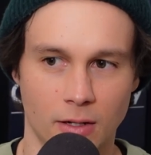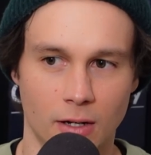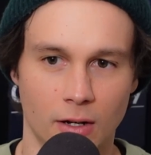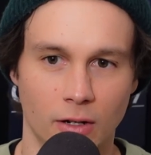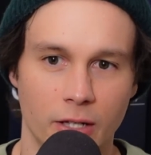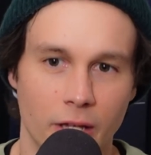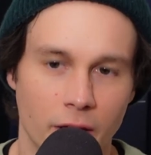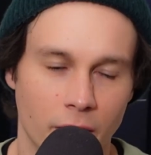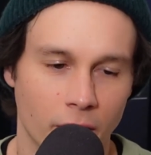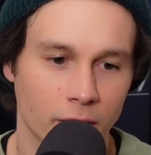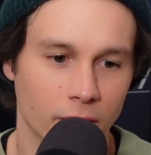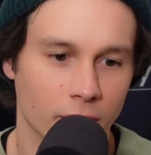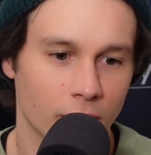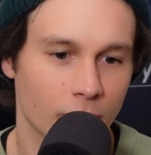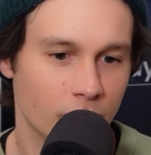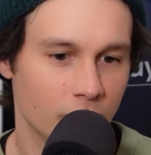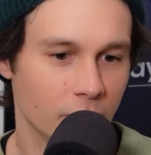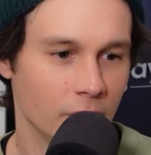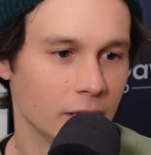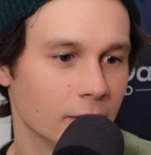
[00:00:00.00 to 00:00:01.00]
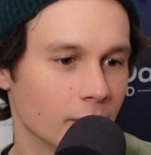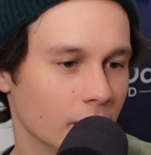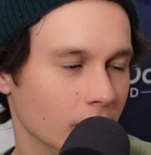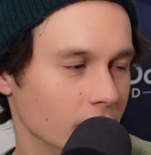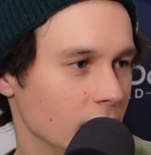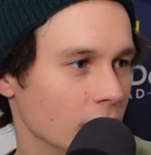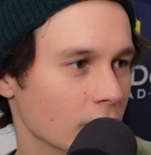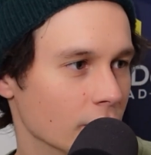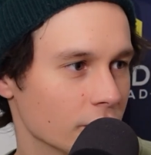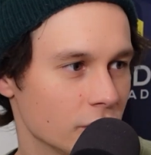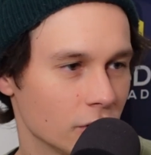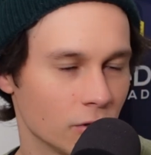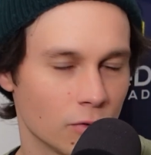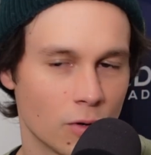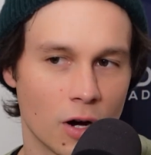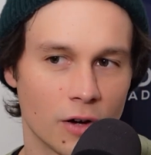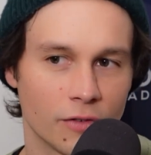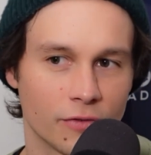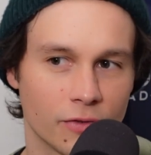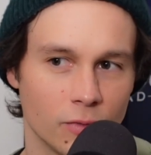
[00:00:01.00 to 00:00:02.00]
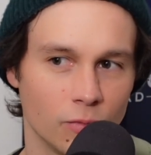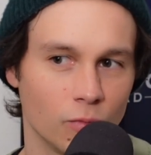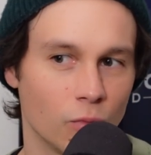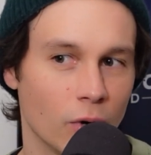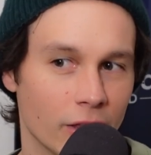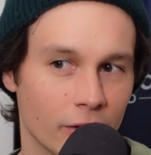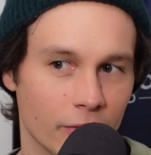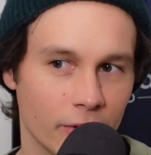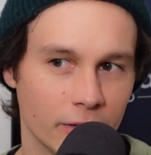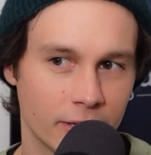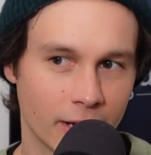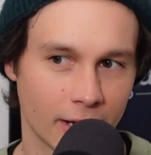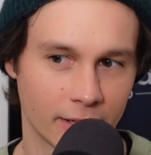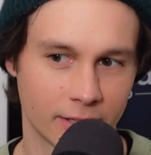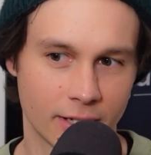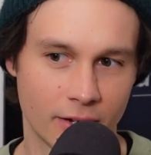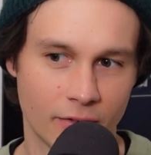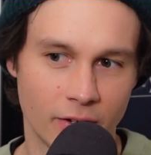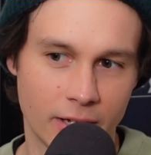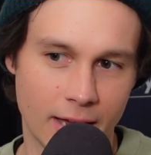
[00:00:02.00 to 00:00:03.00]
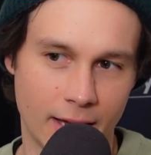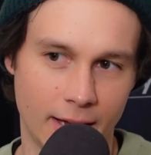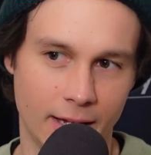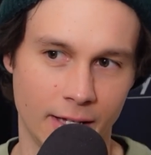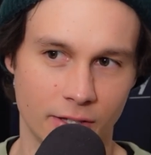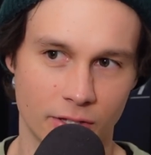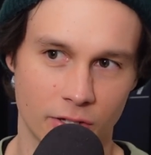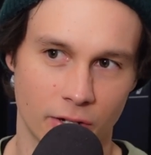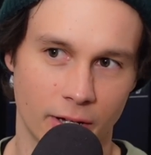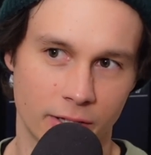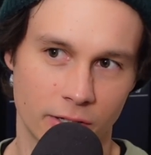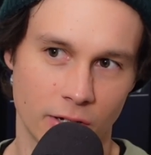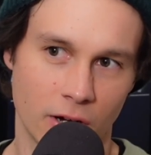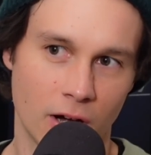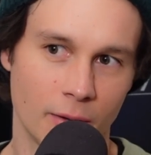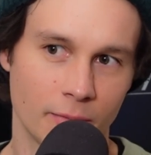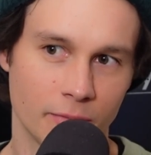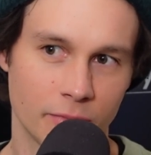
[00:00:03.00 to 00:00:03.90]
you know a year or two off and whether he does ever get inside time.